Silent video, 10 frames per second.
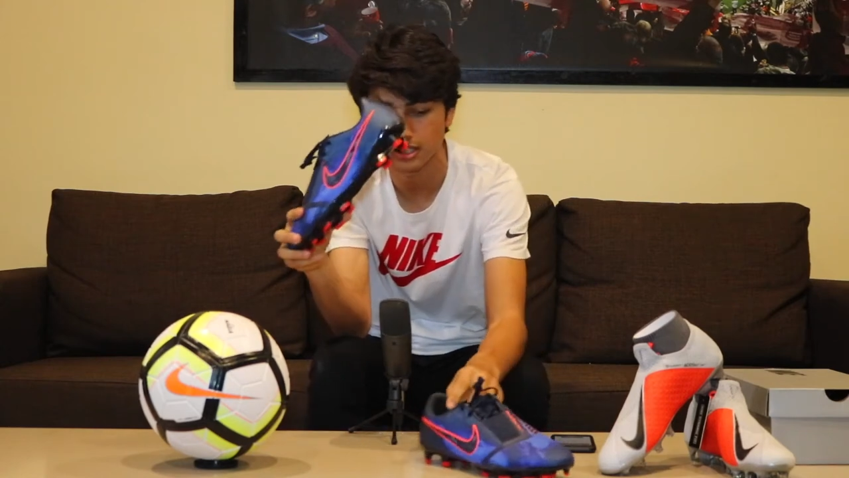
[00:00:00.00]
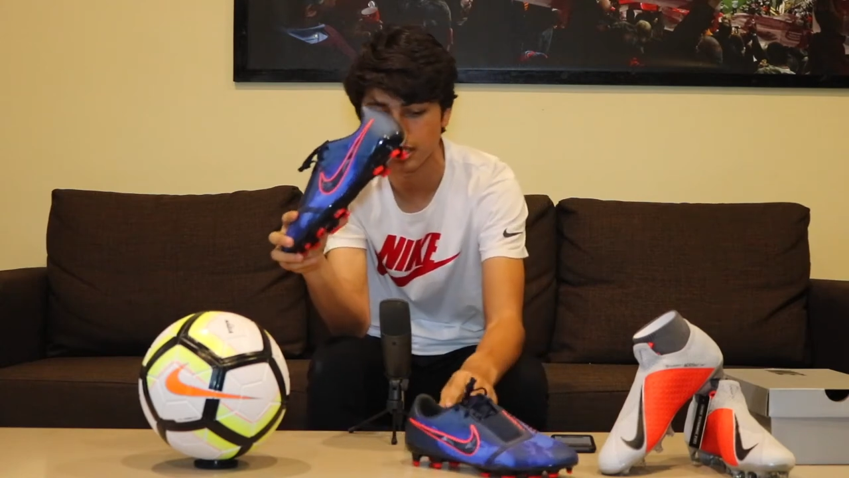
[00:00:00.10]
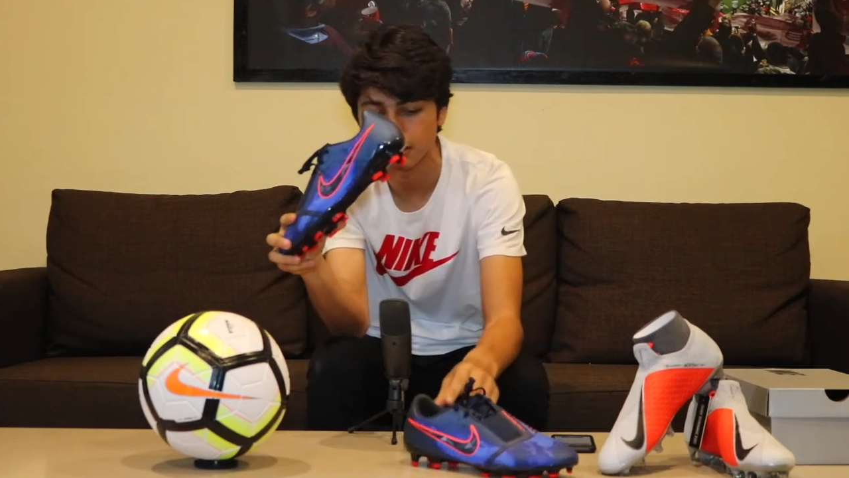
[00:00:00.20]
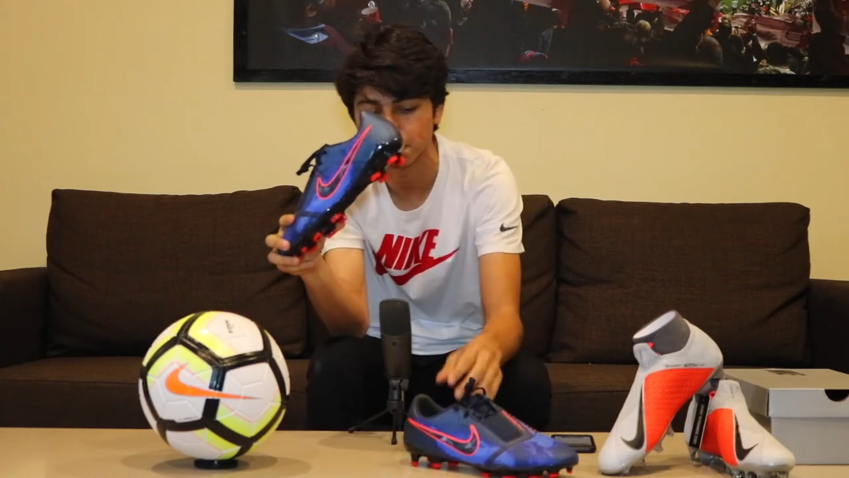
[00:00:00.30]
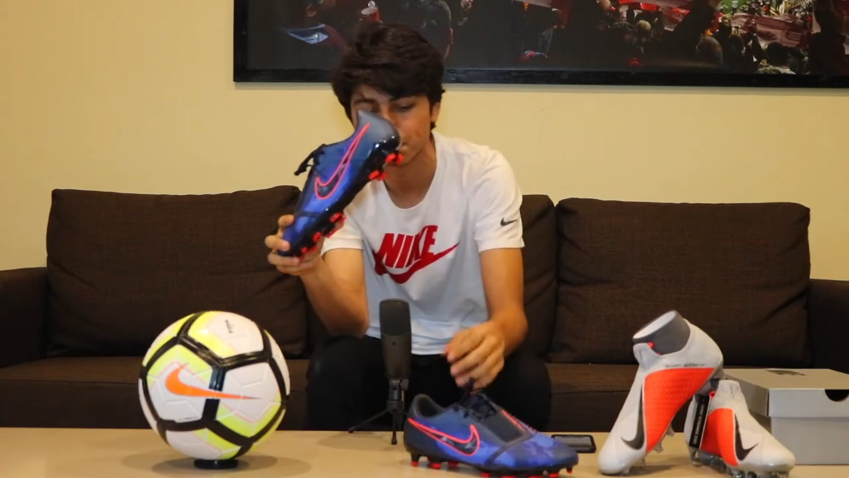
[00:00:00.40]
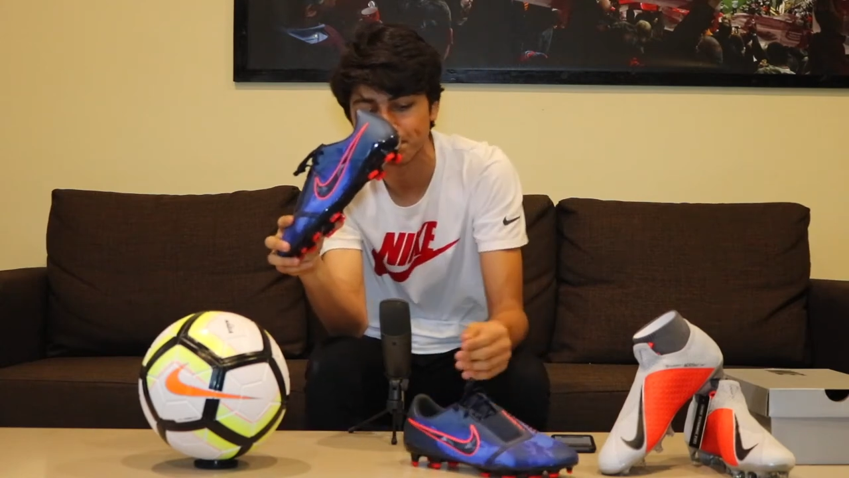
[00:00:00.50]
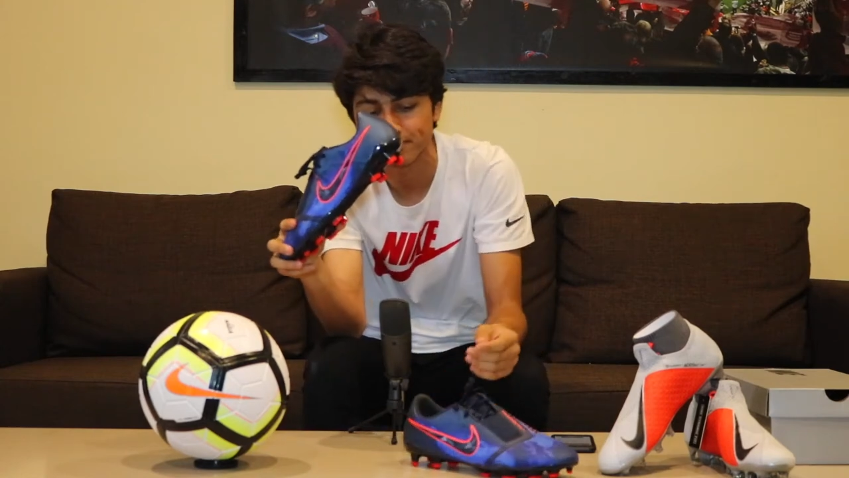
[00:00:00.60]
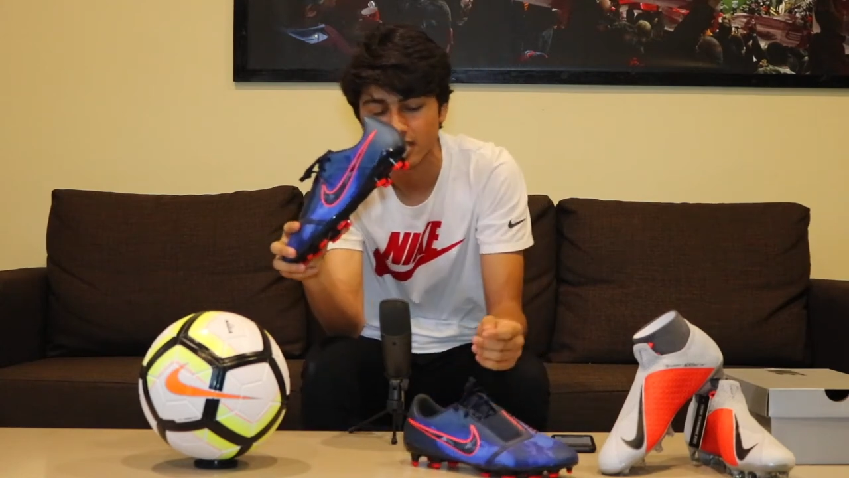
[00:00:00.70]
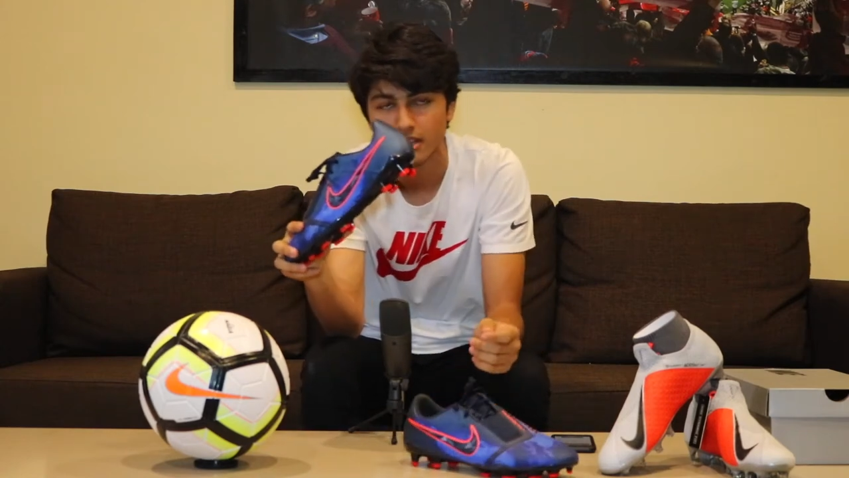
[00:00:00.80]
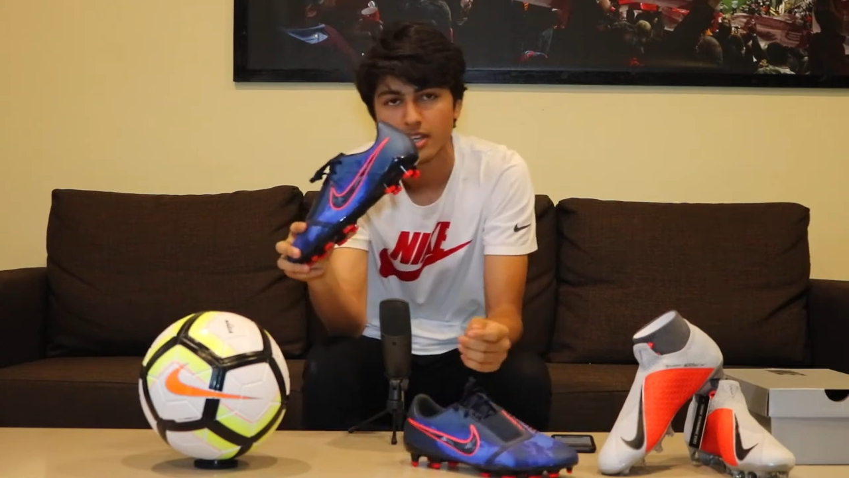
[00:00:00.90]
um,
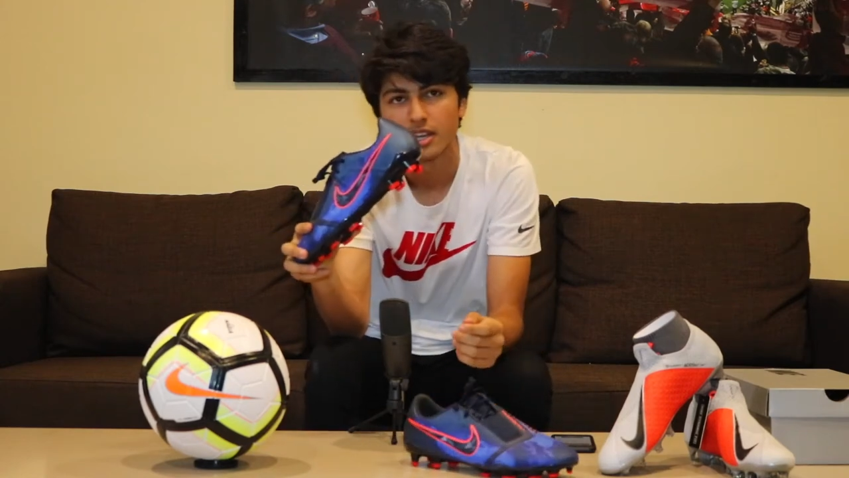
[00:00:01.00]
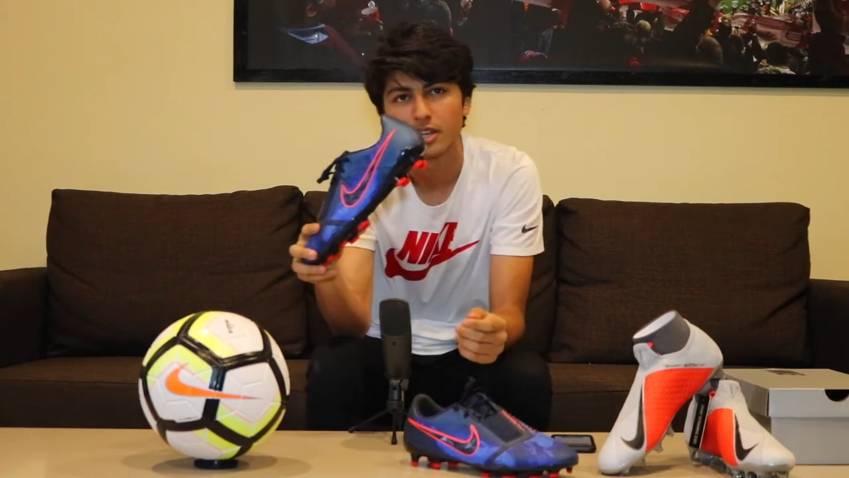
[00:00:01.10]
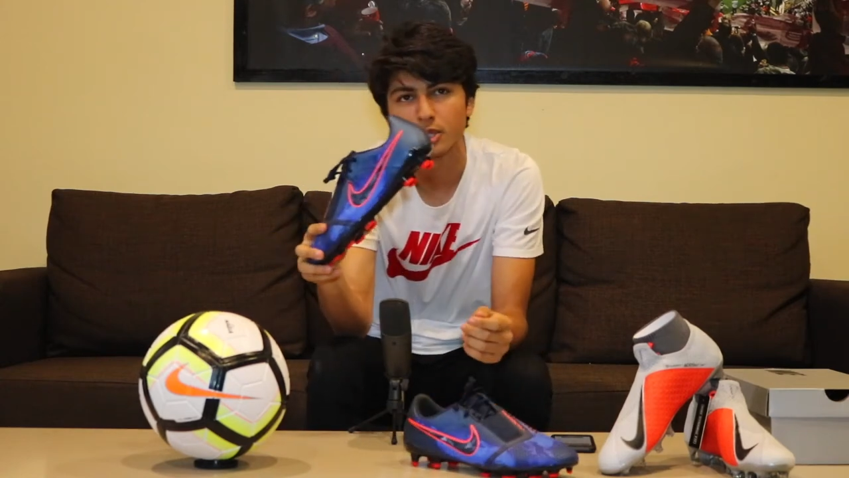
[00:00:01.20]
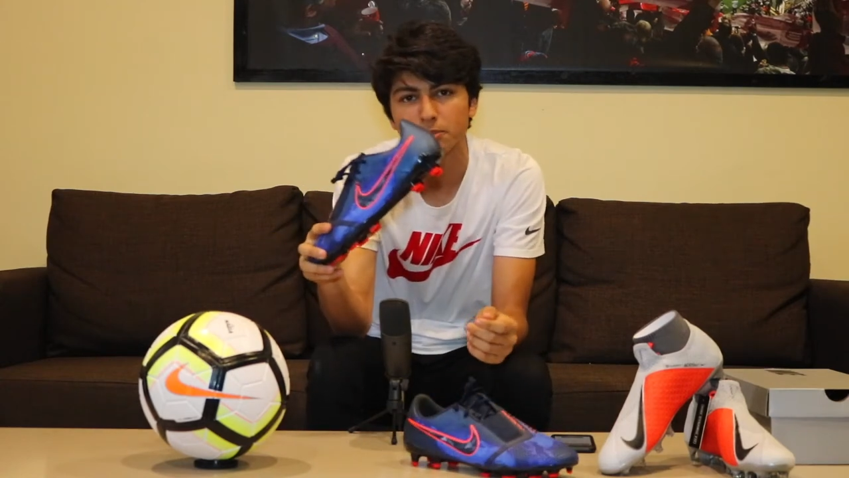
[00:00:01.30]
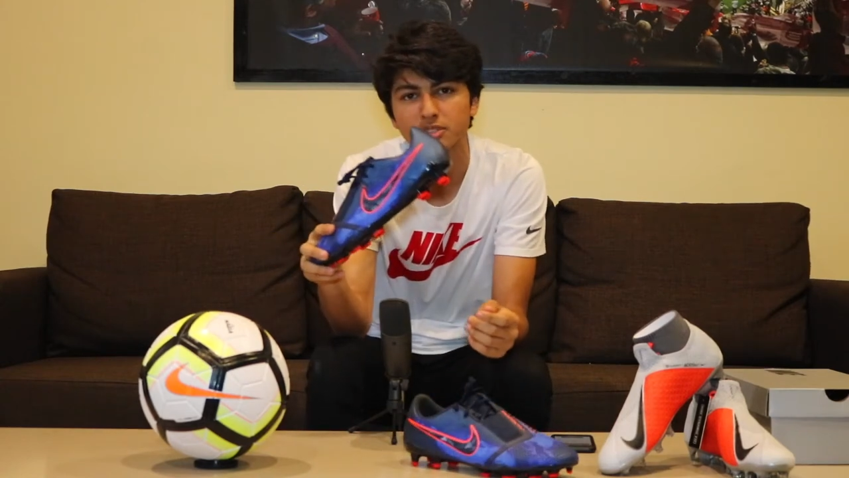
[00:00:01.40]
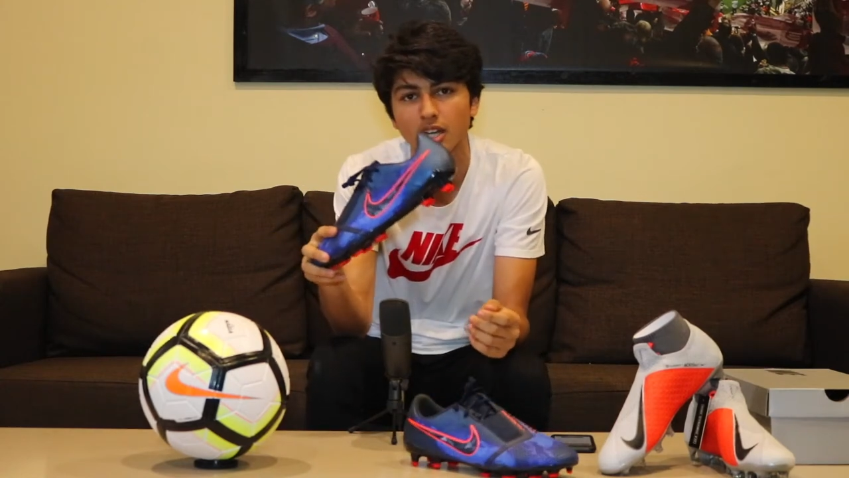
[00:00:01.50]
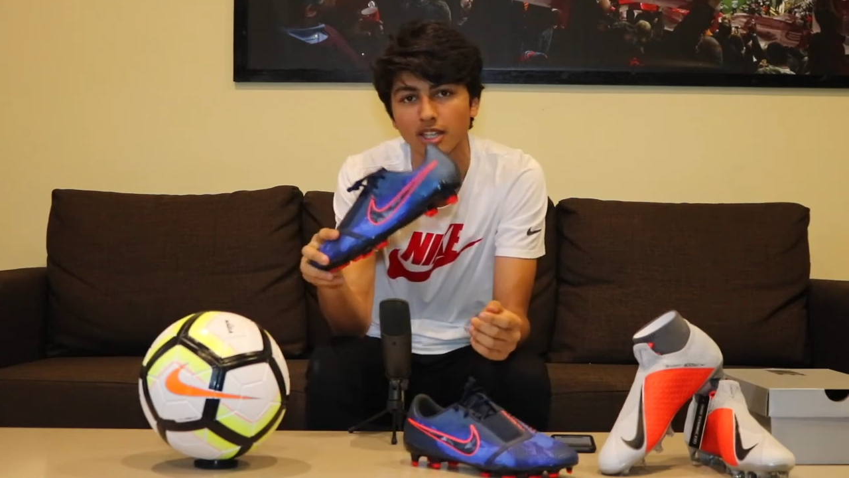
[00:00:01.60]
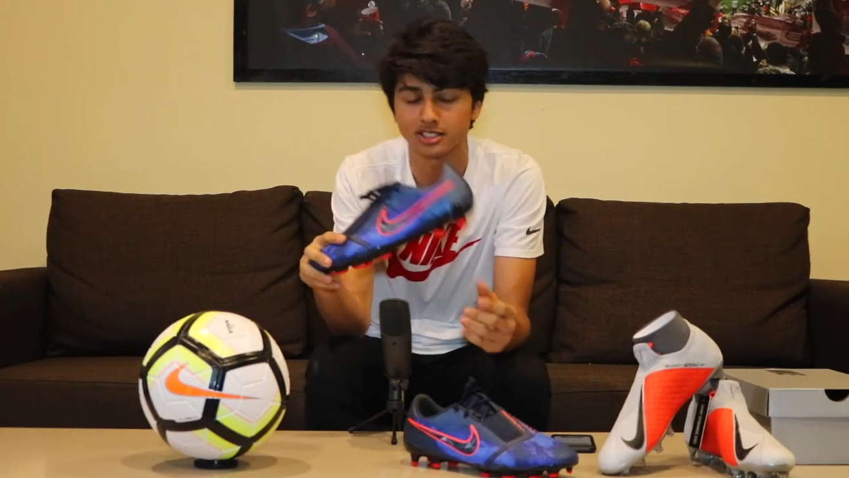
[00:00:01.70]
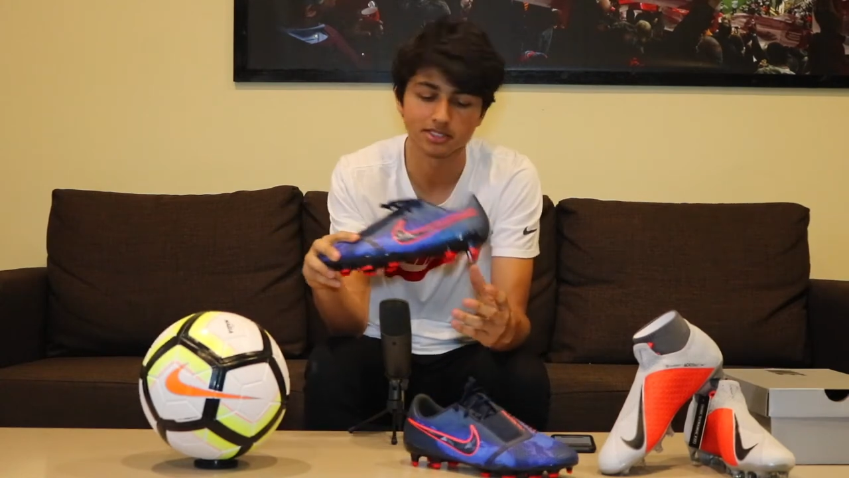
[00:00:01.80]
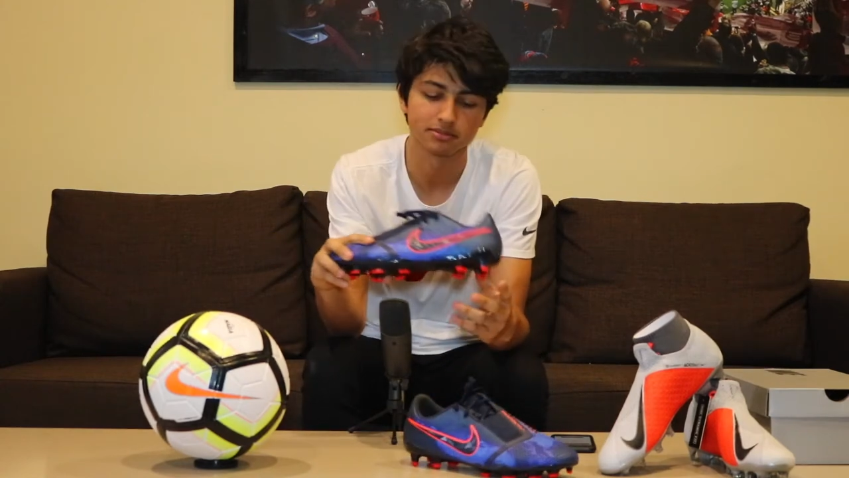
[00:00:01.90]
grip
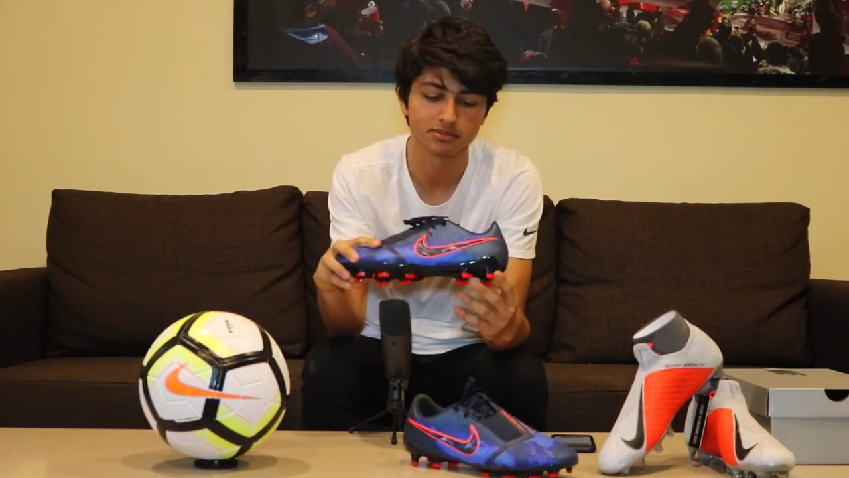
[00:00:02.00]
socks.